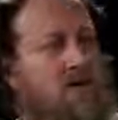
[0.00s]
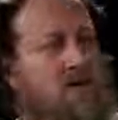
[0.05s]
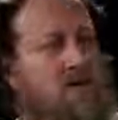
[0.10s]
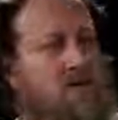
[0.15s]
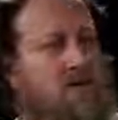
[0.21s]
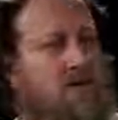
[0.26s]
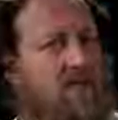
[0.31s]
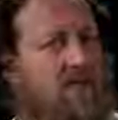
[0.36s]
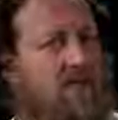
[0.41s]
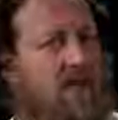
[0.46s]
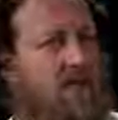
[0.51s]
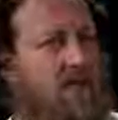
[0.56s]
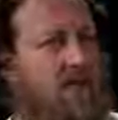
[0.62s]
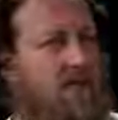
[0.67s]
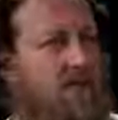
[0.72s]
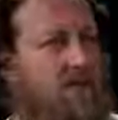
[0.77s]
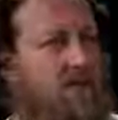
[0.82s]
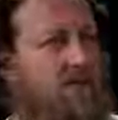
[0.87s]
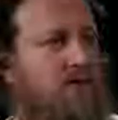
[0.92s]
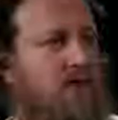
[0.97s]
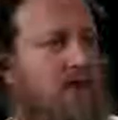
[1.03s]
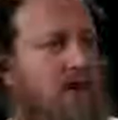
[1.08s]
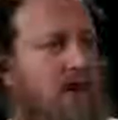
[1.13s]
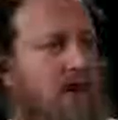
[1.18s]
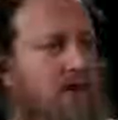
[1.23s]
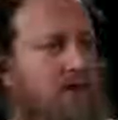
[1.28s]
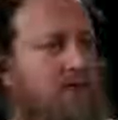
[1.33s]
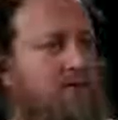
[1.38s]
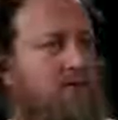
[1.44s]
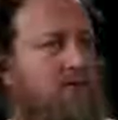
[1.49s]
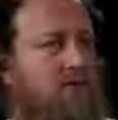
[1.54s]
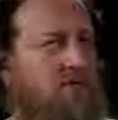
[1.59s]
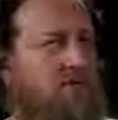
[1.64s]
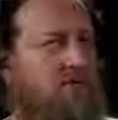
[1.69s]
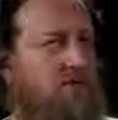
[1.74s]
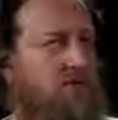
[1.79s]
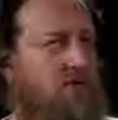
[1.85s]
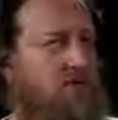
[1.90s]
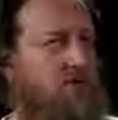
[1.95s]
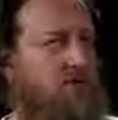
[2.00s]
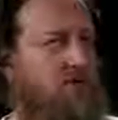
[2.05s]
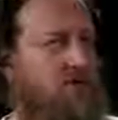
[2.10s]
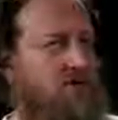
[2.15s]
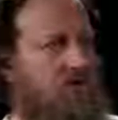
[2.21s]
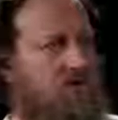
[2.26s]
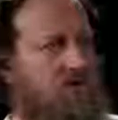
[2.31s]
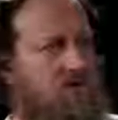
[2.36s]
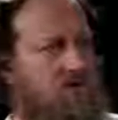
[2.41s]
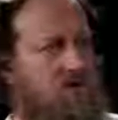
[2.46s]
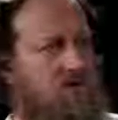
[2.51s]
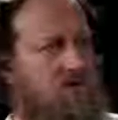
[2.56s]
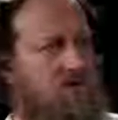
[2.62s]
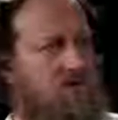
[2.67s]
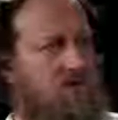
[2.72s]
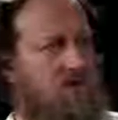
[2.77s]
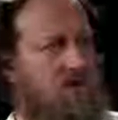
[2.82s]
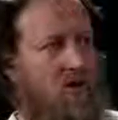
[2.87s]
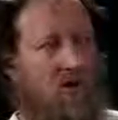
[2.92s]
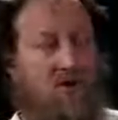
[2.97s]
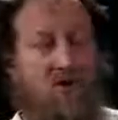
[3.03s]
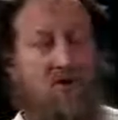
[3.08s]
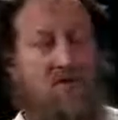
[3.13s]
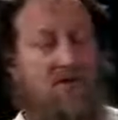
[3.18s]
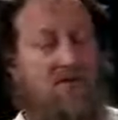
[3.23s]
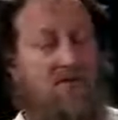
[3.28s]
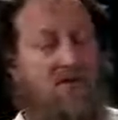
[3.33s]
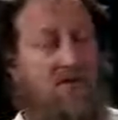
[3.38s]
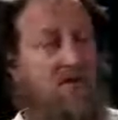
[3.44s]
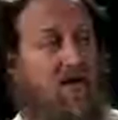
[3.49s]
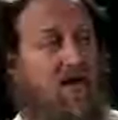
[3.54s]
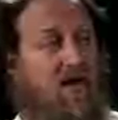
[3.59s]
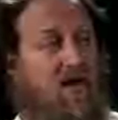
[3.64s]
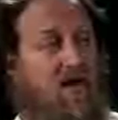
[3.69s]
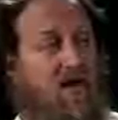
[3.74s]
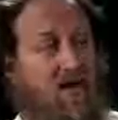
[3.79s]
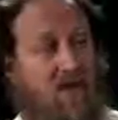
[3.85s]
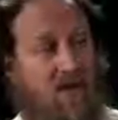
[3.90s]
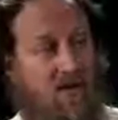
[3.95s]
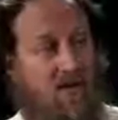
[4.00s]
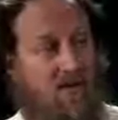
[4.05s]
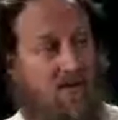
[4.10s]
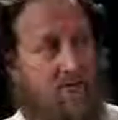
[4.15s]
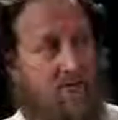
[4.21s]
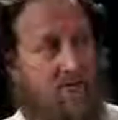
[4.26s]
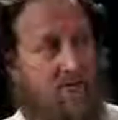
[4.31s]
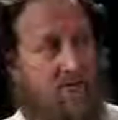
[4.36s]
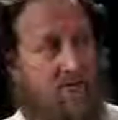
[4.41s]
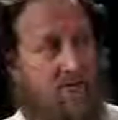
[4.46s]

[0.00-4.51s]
This is a very good time to introduce the concept of akhirah.